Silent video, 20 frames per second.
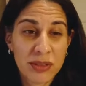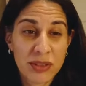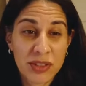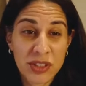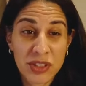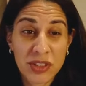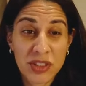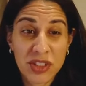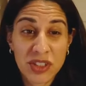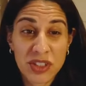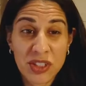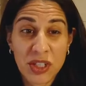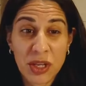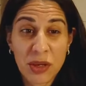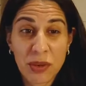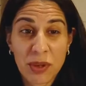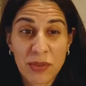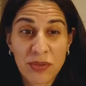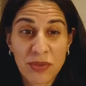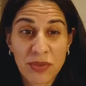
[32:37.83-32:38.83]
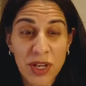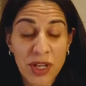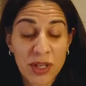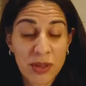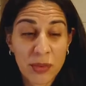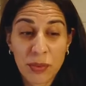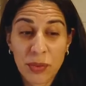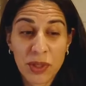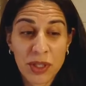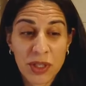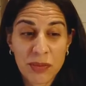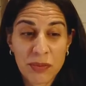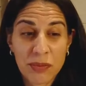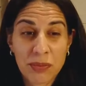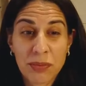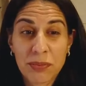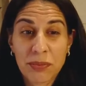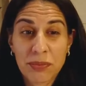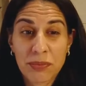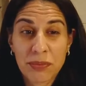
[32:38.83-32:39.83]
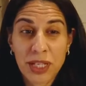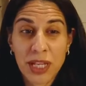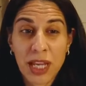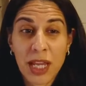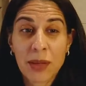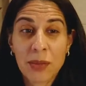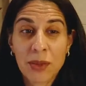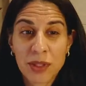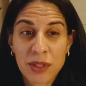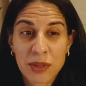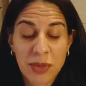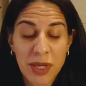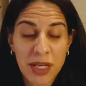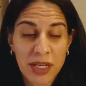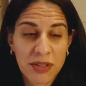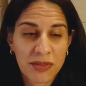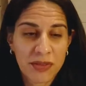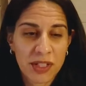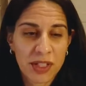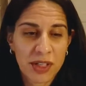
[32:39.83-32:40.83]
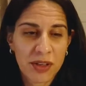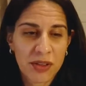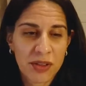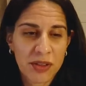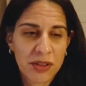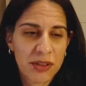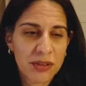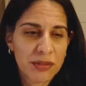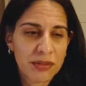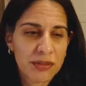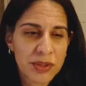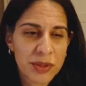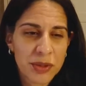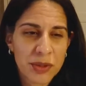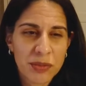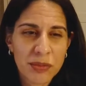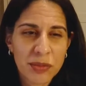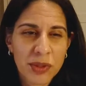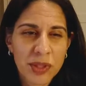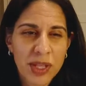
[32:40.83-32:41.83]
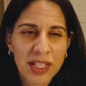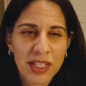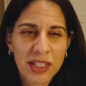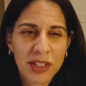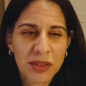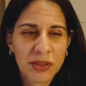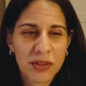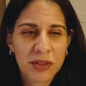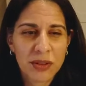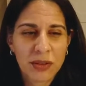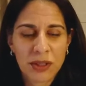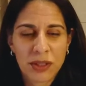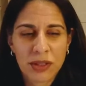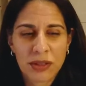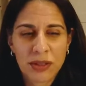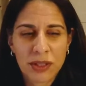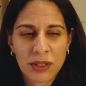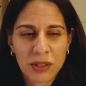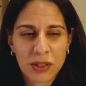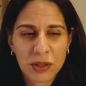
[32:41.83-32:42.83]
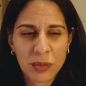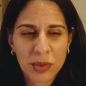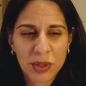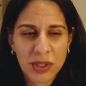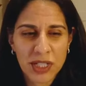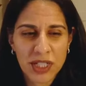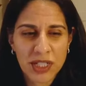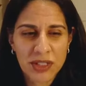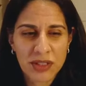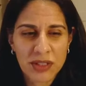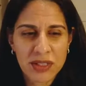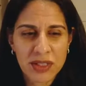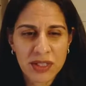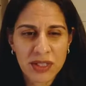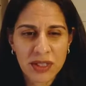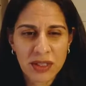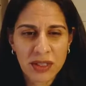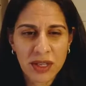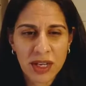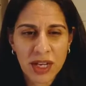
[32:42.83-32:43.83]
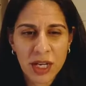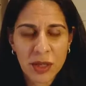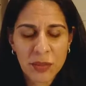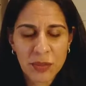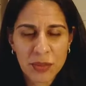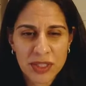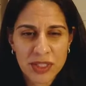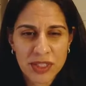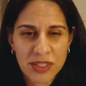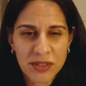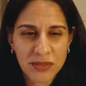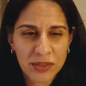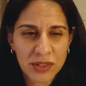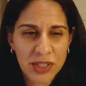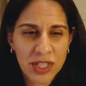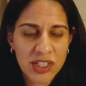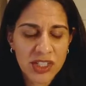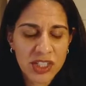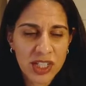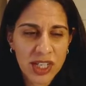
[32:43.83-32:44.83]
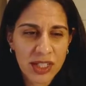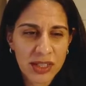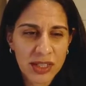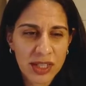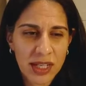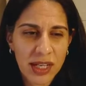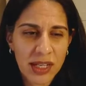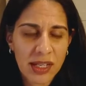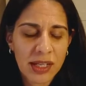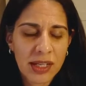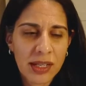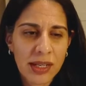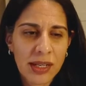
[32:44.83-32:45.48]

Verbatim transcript: should just know up front wouldn't be able to benefit? Are there sort of molecular or clinical predictors that are going to help us differentiate that?